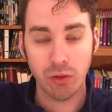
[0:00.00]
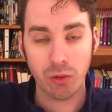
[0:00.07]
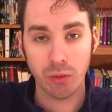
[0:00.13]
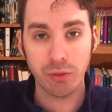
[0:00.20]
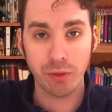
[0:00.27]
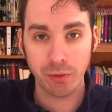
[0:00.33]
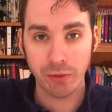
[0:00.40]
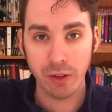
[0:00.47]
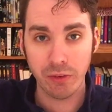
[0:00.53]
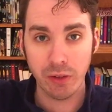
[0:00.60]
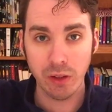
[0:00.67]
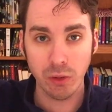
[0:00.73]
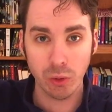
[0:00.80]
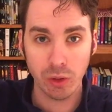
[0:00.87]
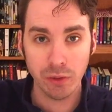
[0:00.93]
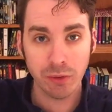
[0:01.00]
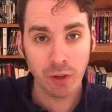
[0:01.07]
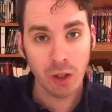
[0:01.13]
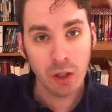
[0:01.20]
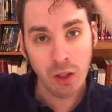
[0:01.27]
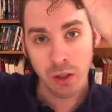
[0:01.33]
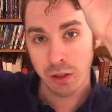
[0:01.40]
So if you're facing north,
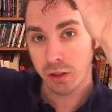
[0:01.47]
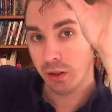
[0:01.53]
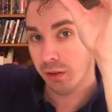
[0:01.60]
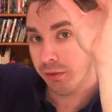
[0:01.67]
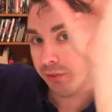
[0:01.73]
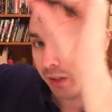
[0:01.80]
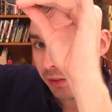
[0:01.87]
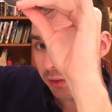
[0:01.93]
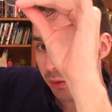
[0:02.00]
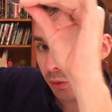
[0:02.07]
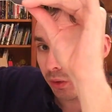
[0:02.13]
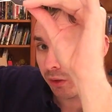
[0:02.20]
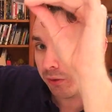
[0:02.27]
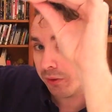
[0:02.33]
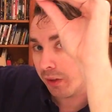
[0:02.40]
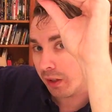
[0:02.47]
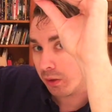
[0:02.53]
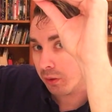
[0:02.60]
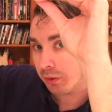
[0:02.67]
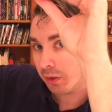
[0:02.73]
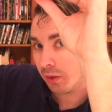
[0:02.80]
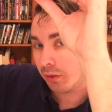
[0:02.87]
you're going to face north and
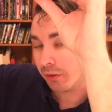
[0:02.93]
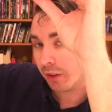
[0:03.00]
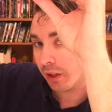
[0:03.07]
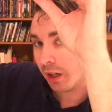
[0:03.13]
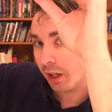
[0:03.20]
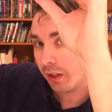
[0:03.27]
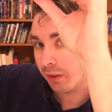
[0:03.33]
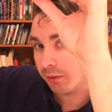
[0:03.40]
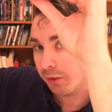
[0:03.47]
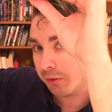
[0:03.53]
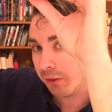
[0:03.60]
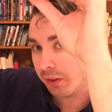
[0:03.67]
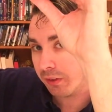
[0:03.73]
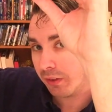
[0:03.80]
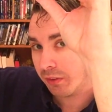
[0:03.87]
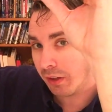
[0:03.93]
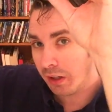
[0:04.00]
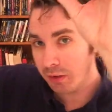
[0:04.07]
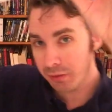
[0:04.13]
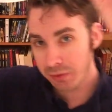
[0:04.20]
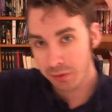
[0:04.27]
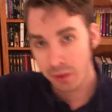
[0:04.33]
hold it over your head. If you're facing
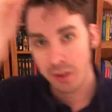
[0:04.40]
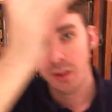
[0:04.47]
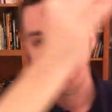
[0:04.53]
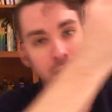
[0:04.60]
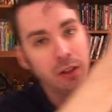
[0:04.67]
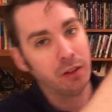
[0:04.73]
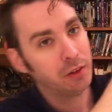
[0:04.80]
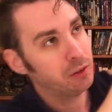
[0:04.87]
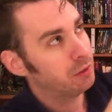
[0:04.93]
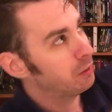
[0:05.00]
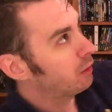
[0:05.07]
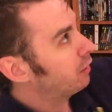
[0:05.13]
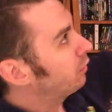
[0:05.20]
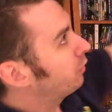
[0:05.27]
south, you're